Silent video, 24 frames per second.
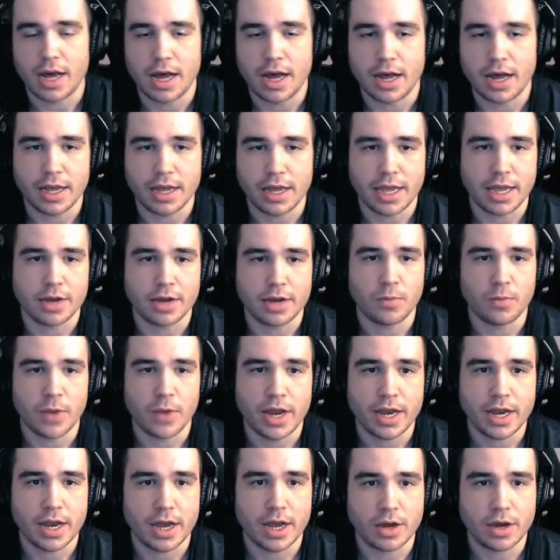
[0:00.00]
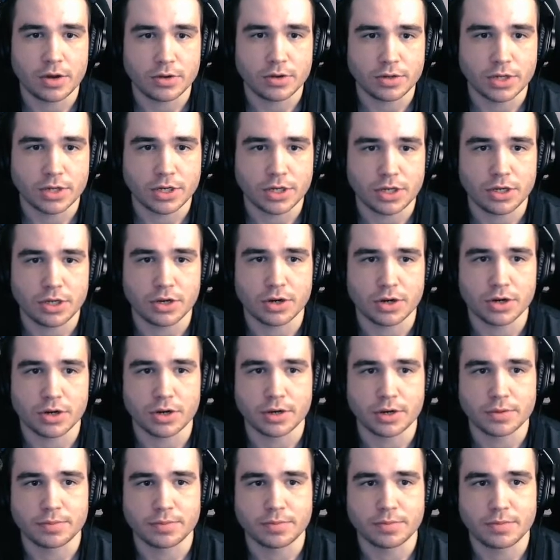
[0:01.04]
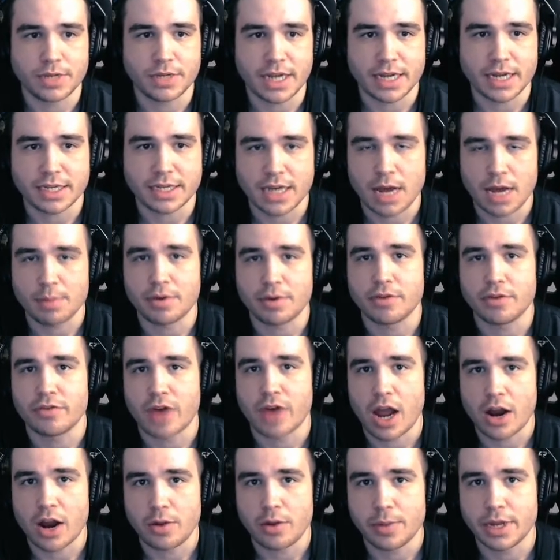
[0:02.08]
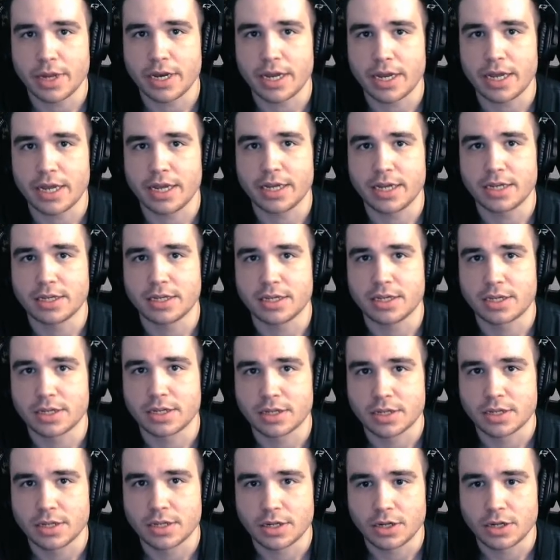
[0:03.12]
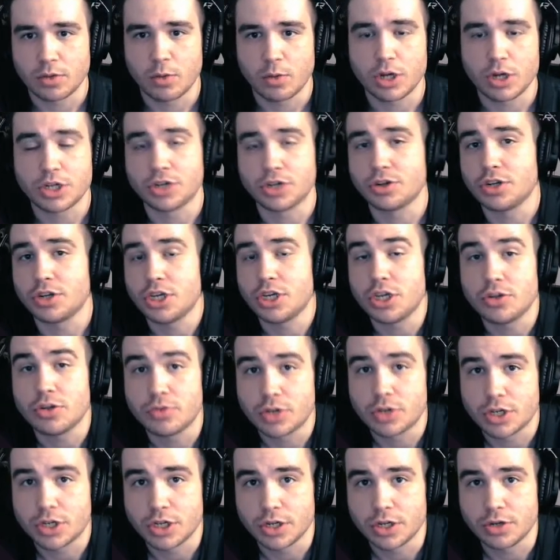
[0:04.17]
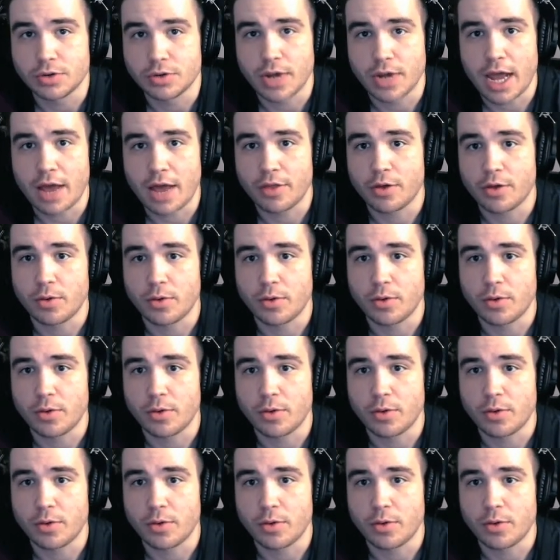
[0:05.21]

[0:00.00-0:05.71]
in Windows, your desktop environment is what you're used to, how the